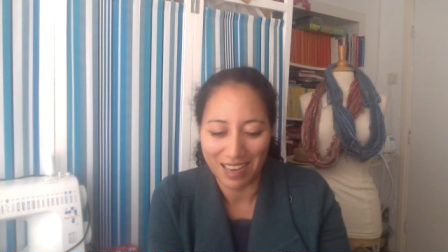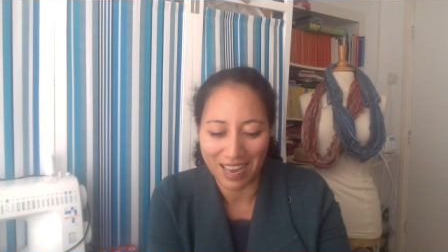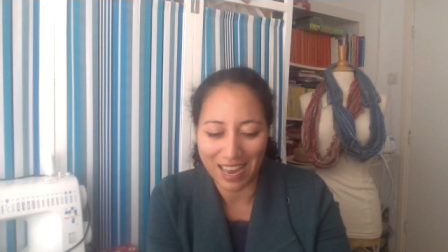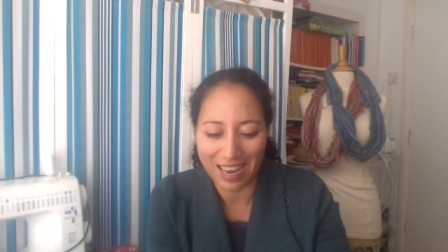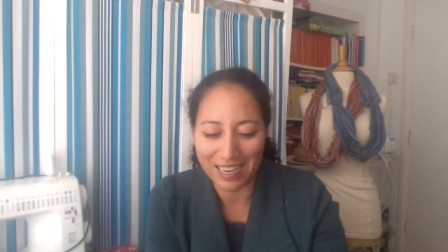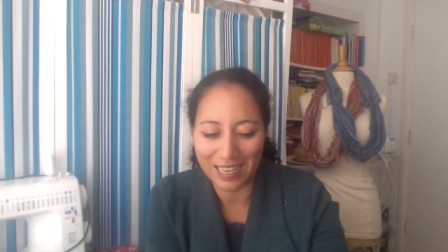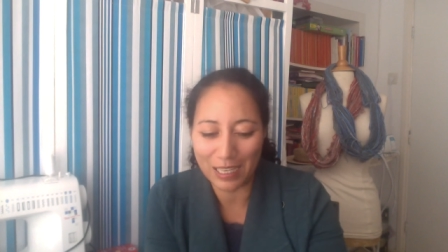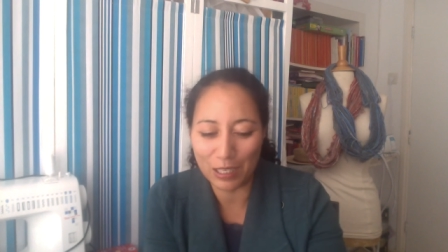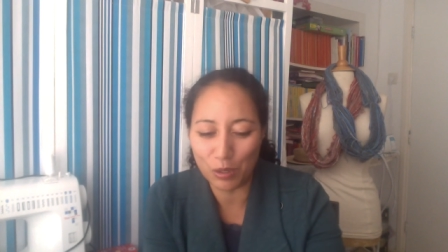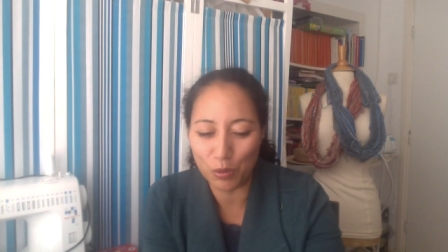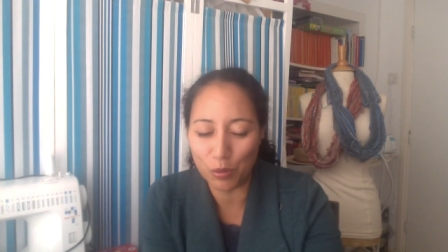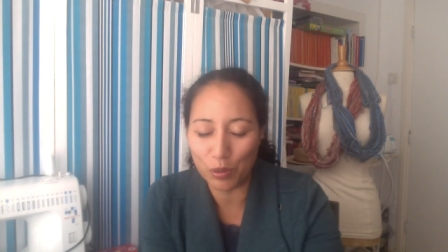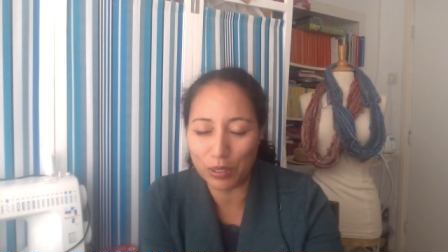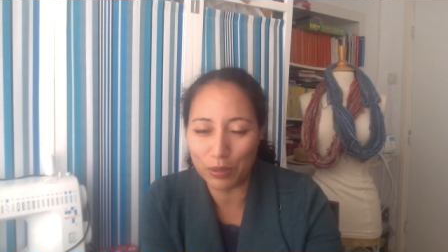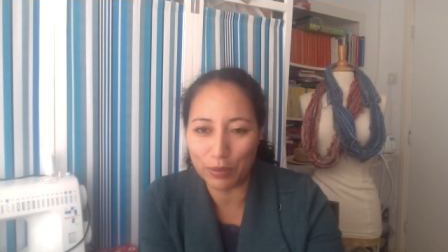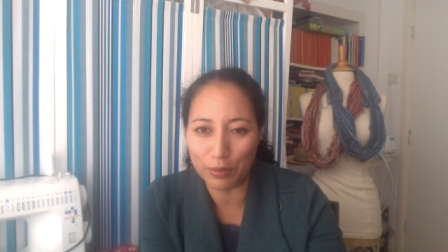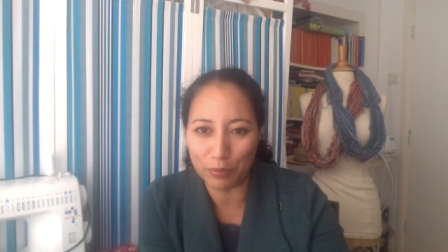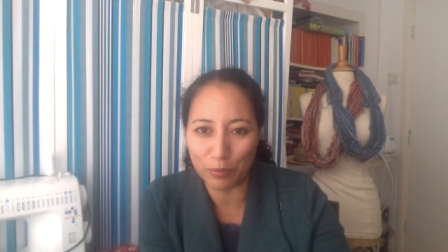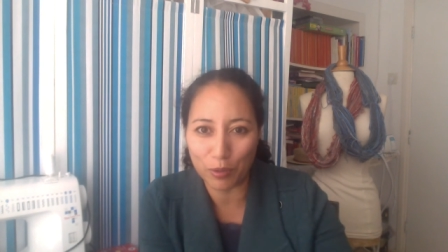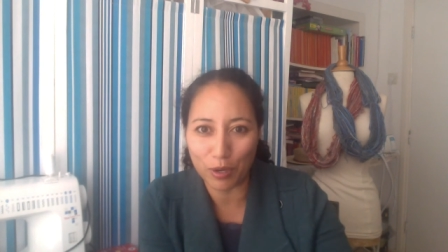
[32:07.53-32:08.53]
I need to
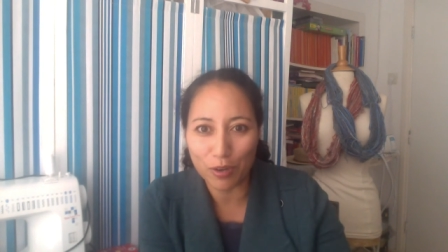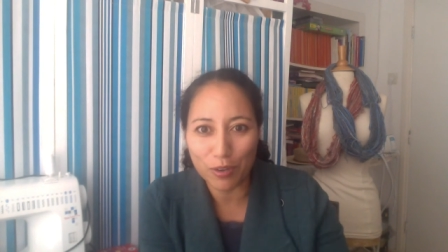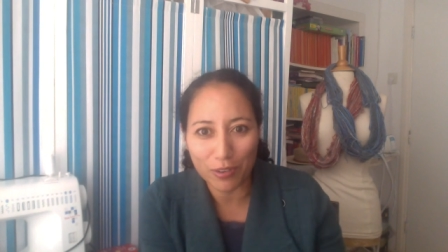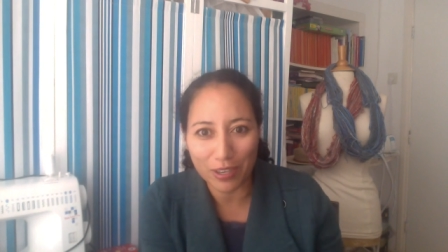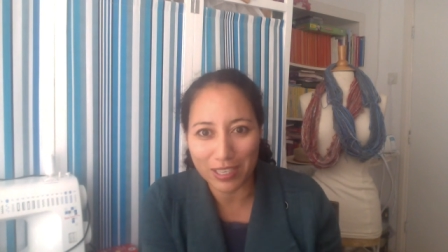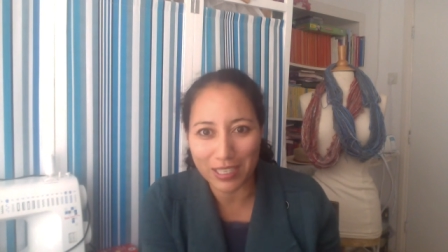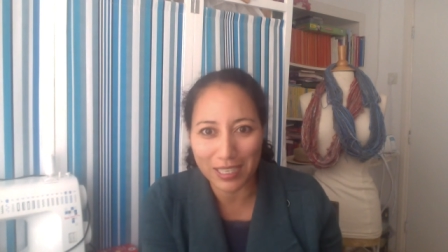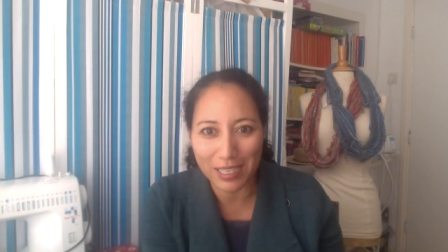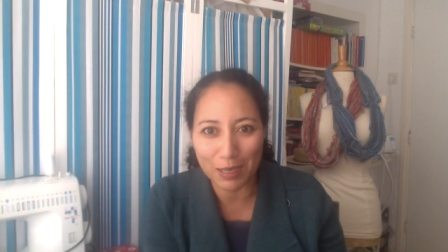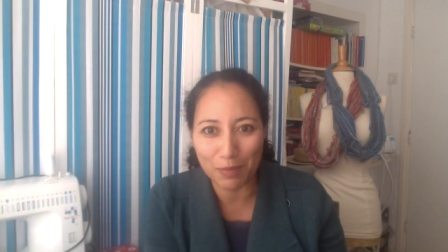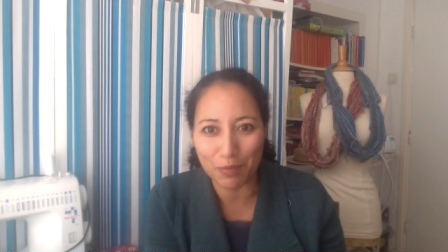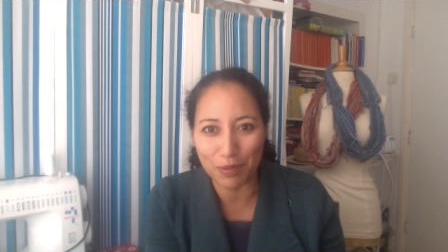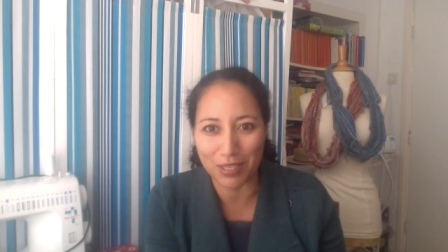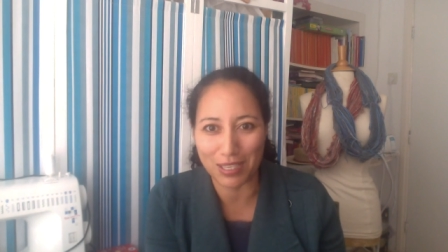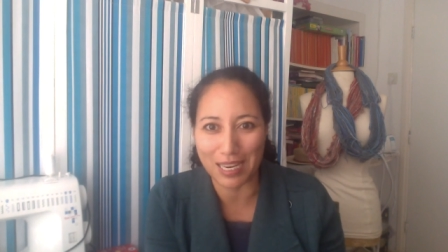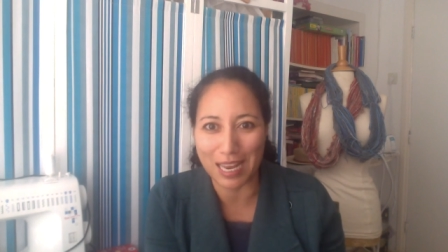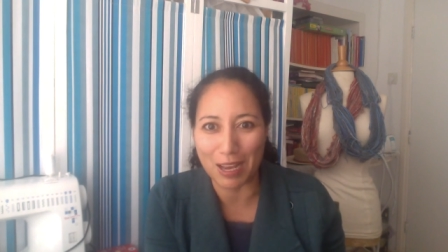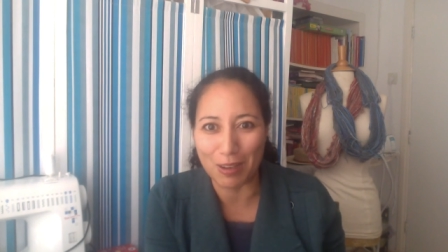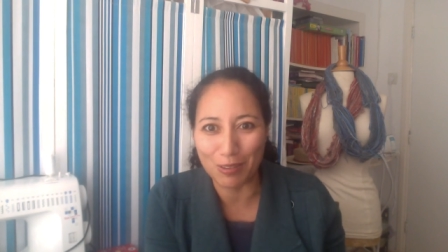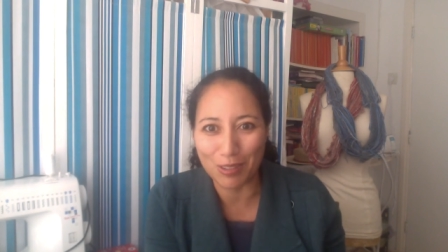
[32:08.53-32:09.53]
work with progress keepers
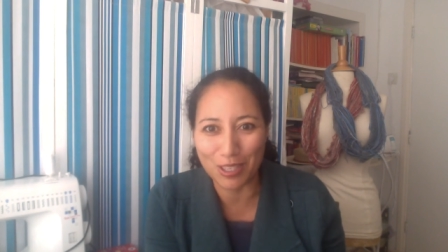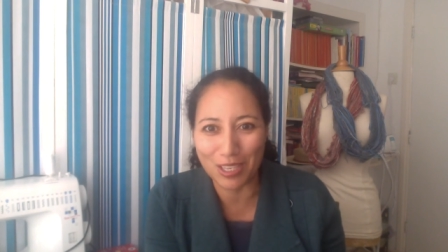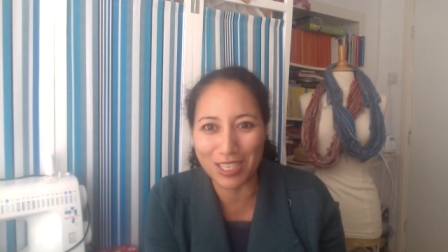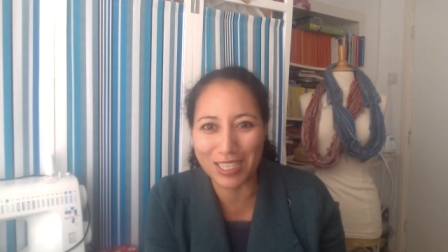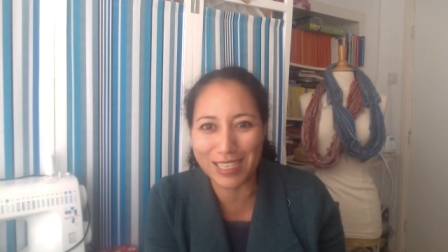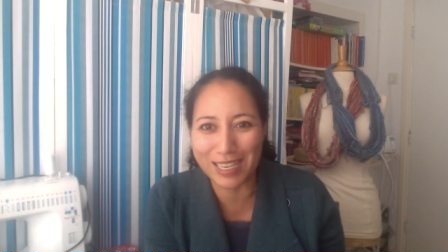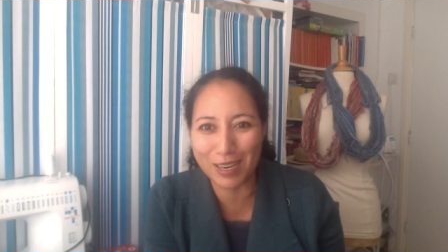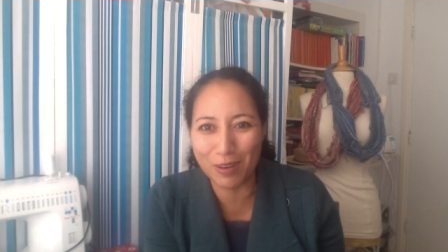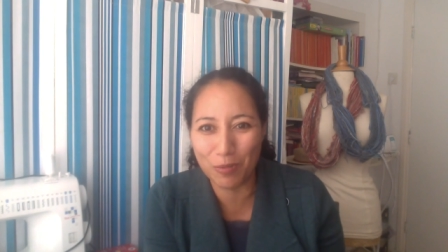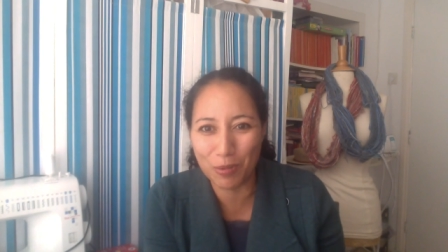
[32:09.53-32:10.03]
now to see